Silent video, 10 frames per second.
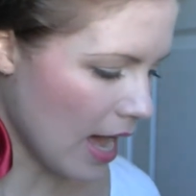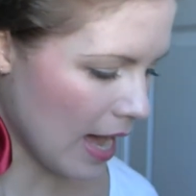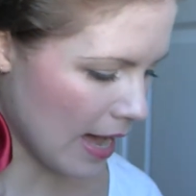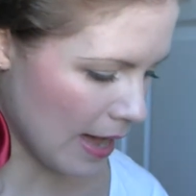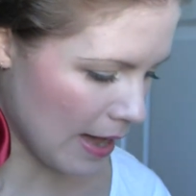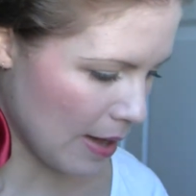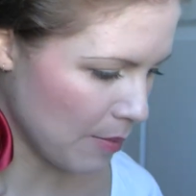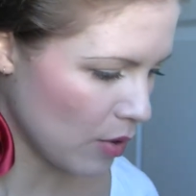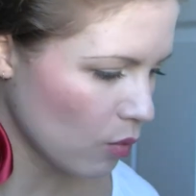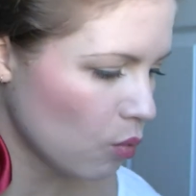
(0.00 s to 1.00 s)

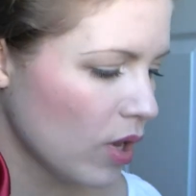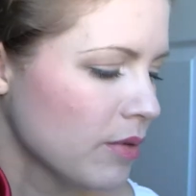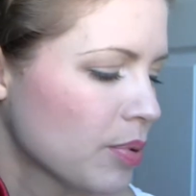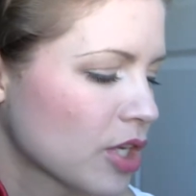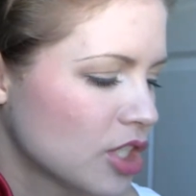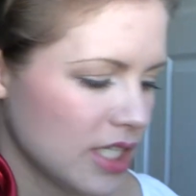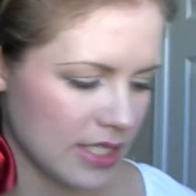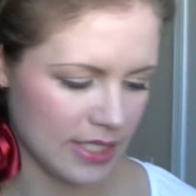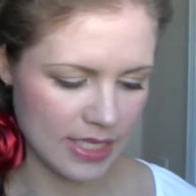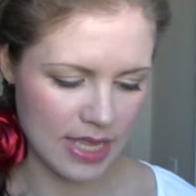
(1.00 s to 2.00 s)
One
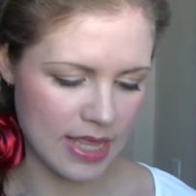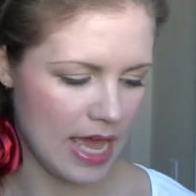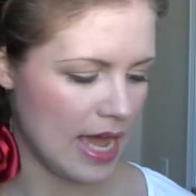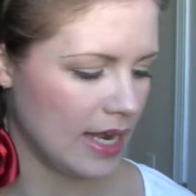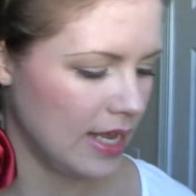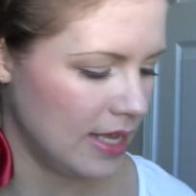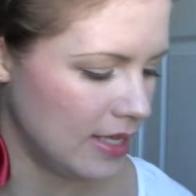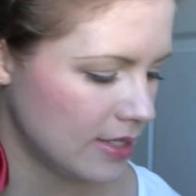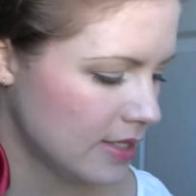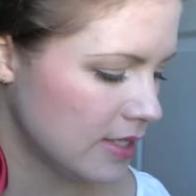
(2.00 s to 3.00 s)
purchase that
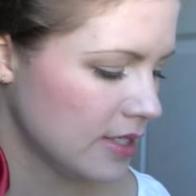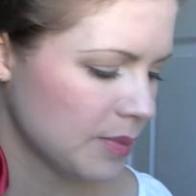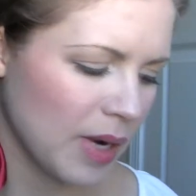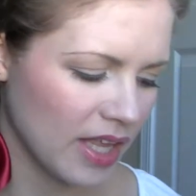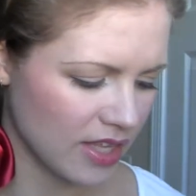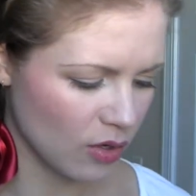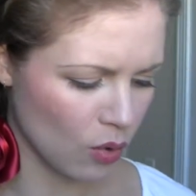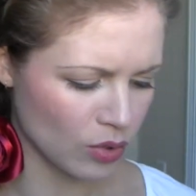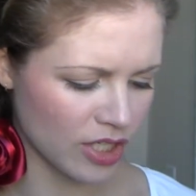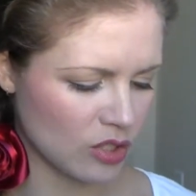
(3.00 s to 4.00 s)
is, this is probably the
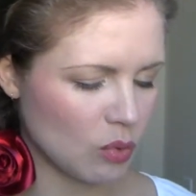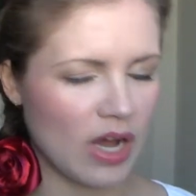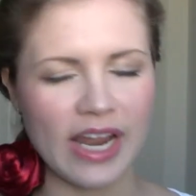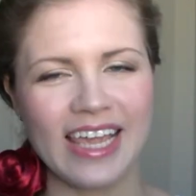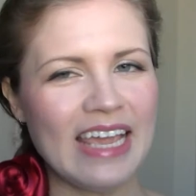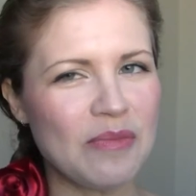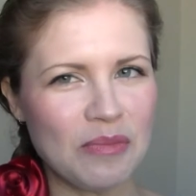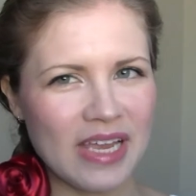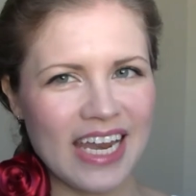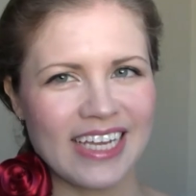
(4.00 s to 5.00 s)
oldest one. I keep
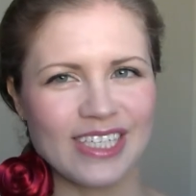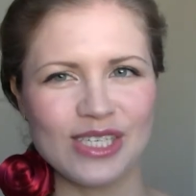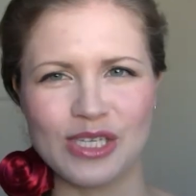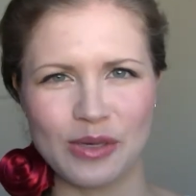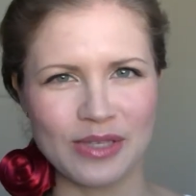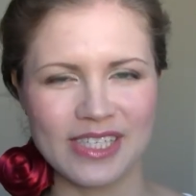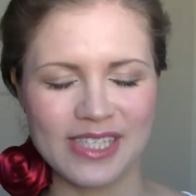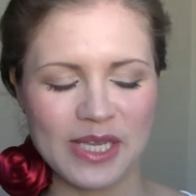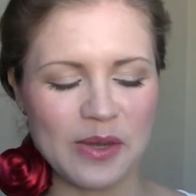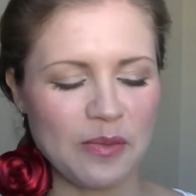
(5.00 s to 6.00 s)
meaning to show
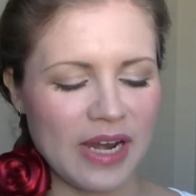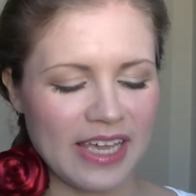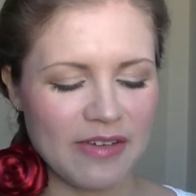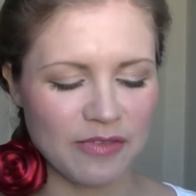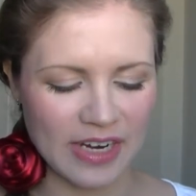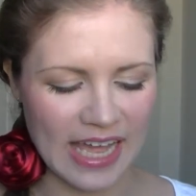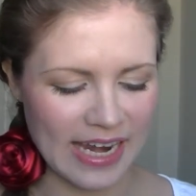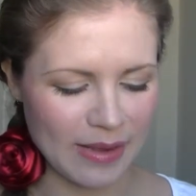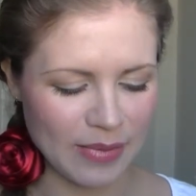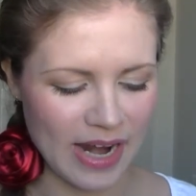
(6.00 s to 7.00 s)
this to you, but I keep
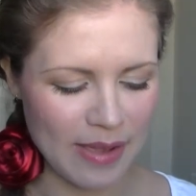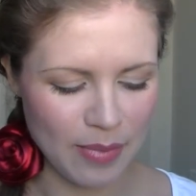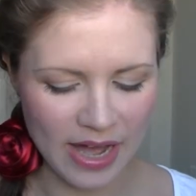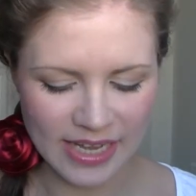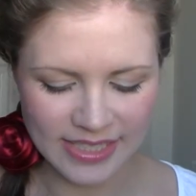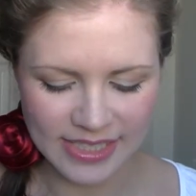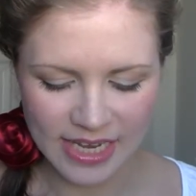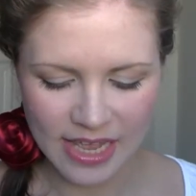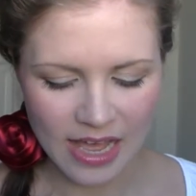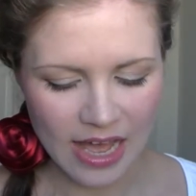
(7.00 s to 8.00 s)
forgetting. But I bought
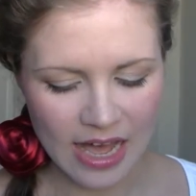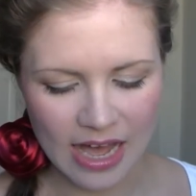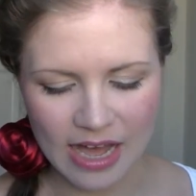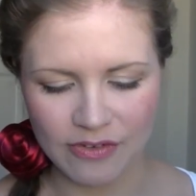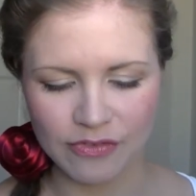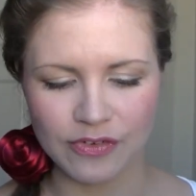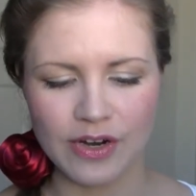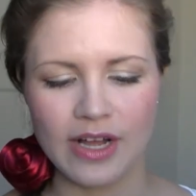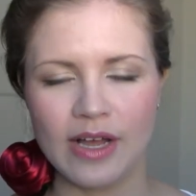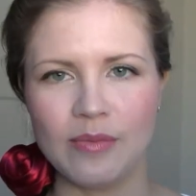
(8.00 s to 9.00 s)

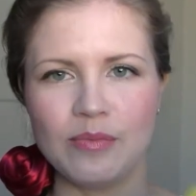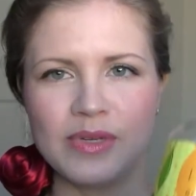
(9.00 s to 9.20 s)
from